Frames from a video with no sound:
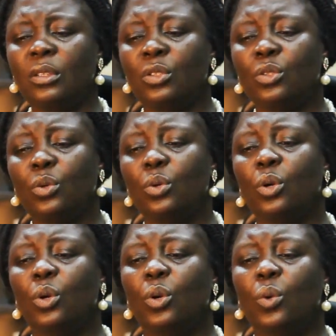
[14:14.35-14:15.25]
So
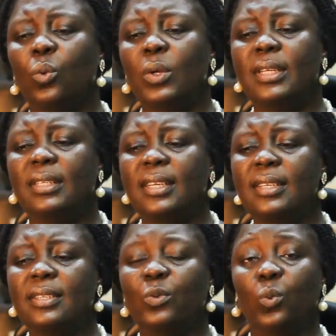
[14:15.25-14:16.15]
with
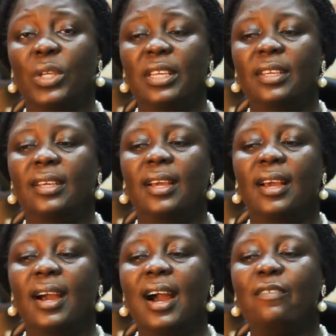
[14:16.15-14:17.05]
this, we
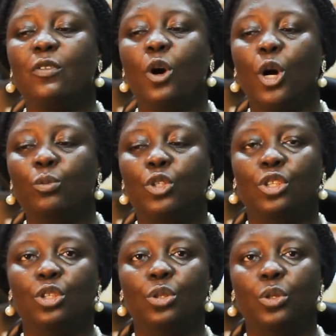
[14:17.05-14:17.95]
have come
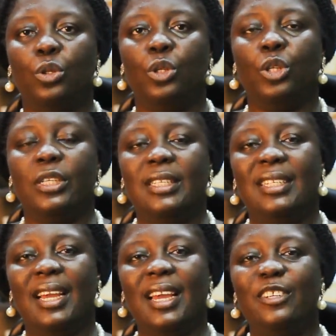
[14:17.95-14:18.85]
to
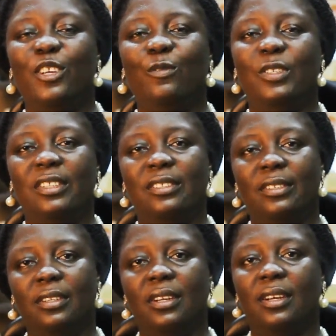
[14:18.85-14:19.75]
the end of the
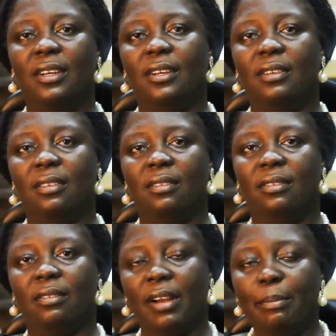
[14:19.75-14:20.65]

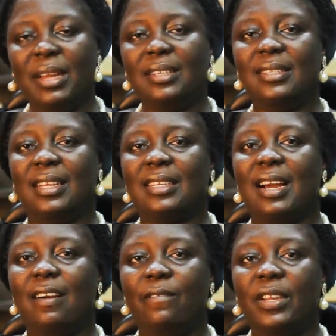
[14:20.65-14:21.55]
remedies that
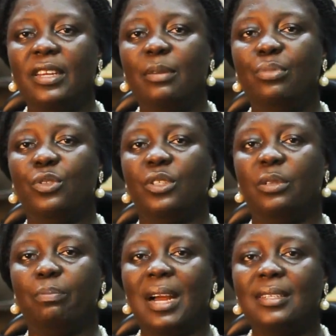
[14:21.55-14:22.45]
are available to the
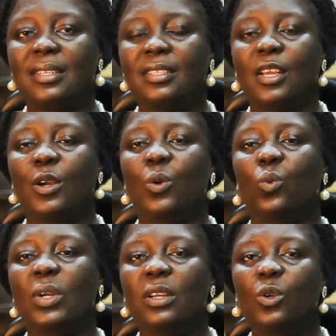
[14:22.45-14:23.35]
parties.
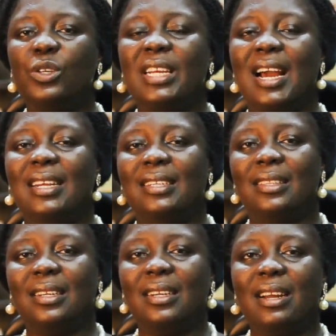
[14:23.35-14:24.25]
We looked at the
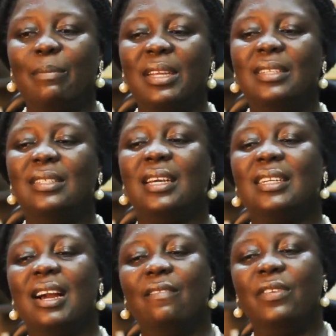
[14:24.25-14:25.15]
3 remedies that
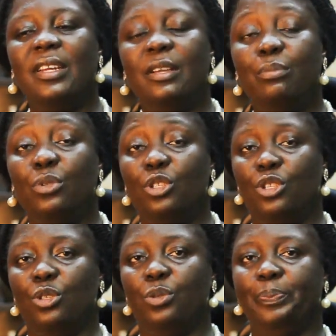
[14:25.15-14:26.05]
are available
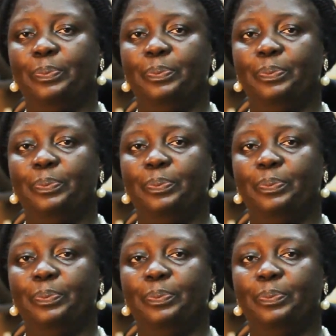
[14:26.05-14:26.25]
to